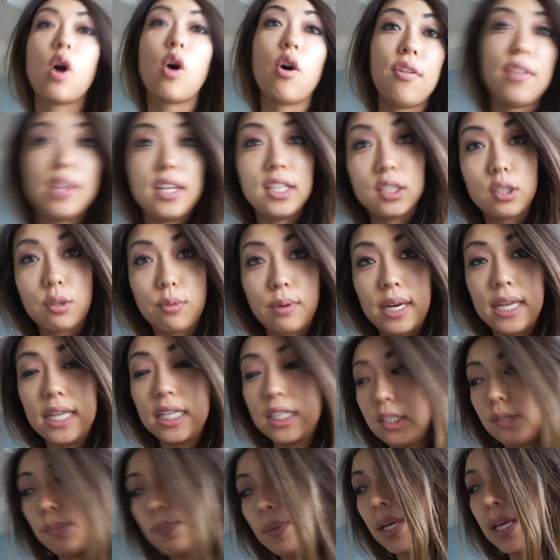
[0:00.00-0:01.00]
all these
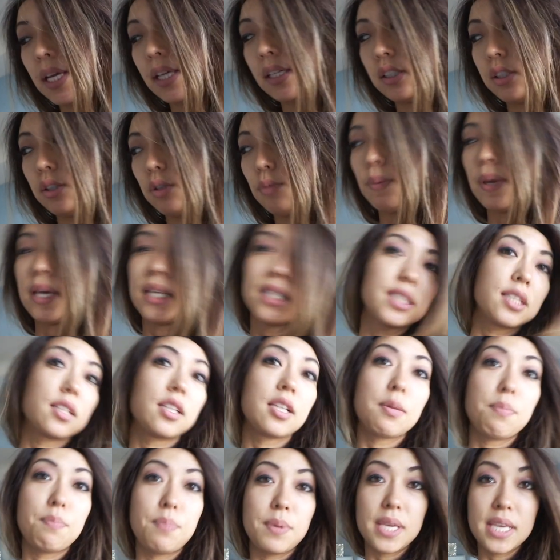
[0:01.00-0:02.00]
greens because you
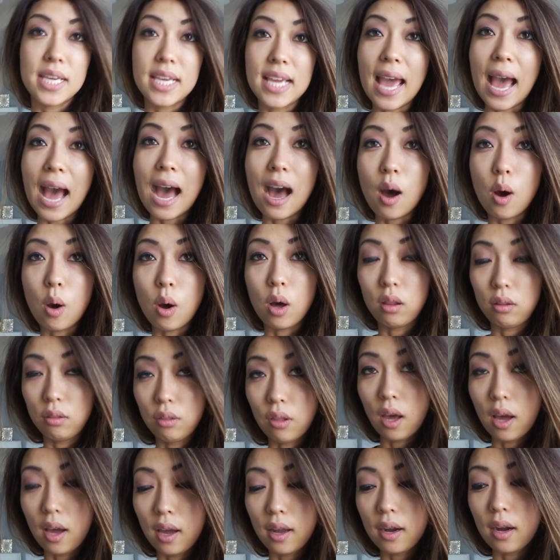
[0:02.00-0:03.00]
basically pee out a
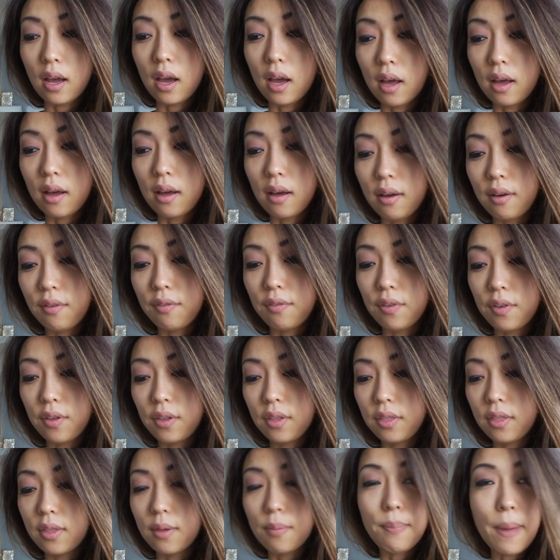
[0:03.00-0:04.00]
lot of
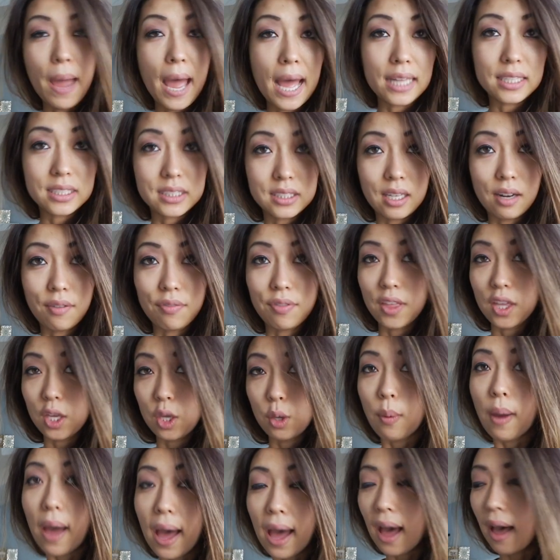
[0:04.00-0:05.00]
the bad stuff that
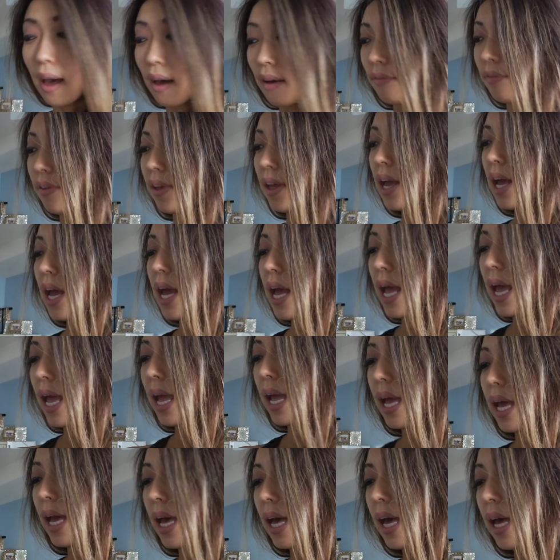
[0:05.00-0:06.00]
you have
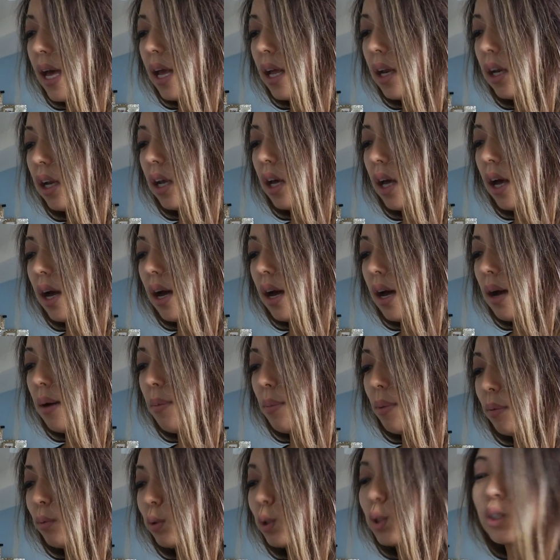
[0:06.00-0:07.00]
and
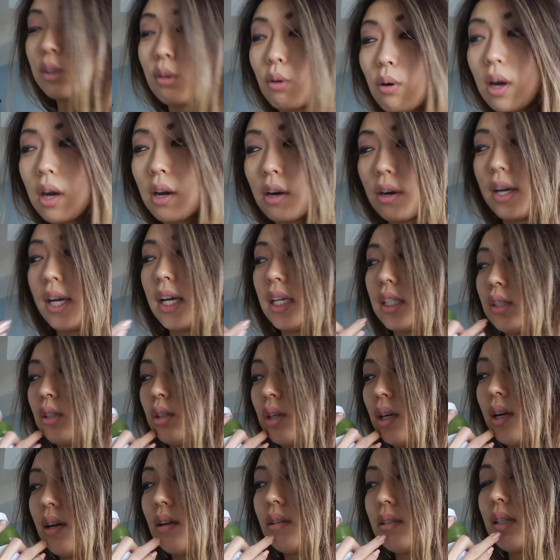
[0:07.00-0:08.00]
um, I was so hungry
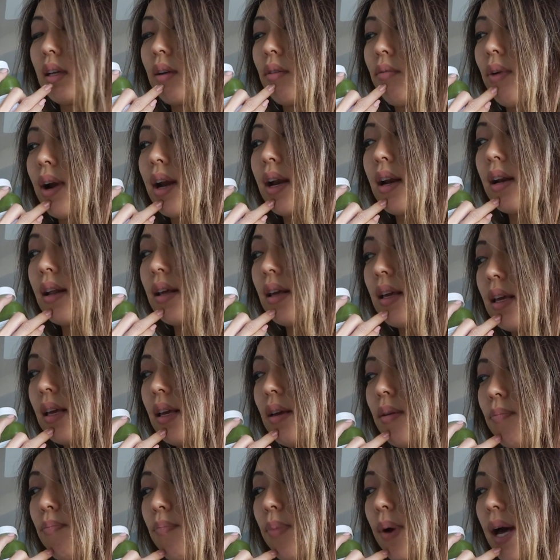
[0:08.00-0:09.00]
yesterday and I was like ready to
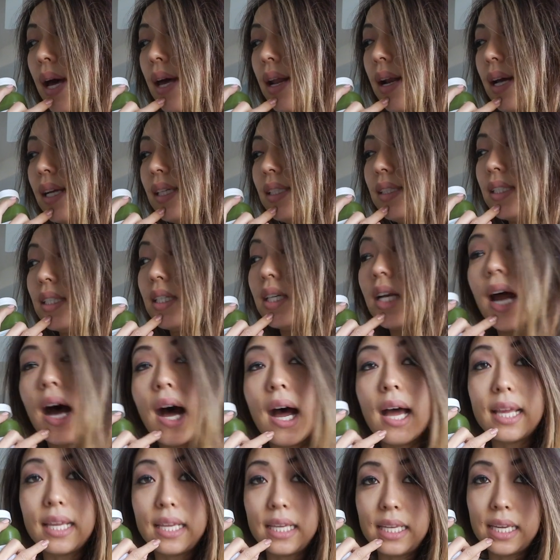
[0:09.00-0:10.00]
eat but I did
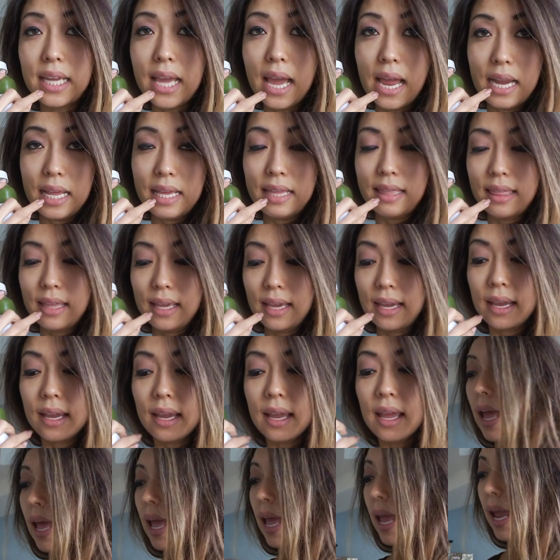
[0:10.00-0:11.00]
not eat
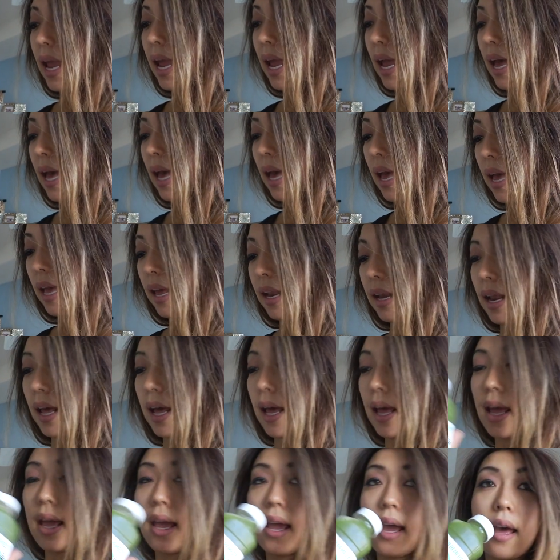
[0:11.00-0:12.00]
anything and
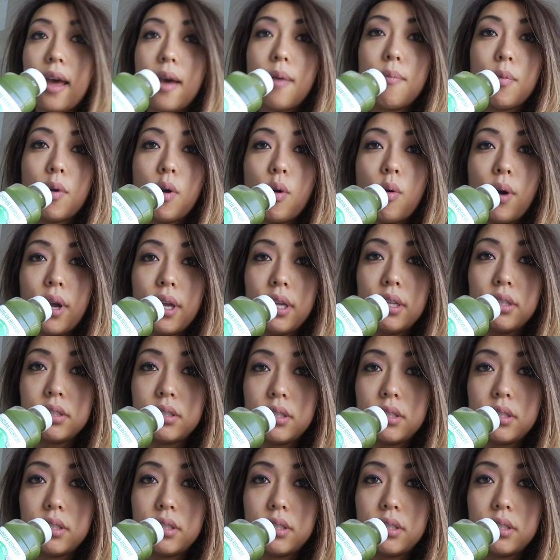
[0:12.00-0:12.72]
I am going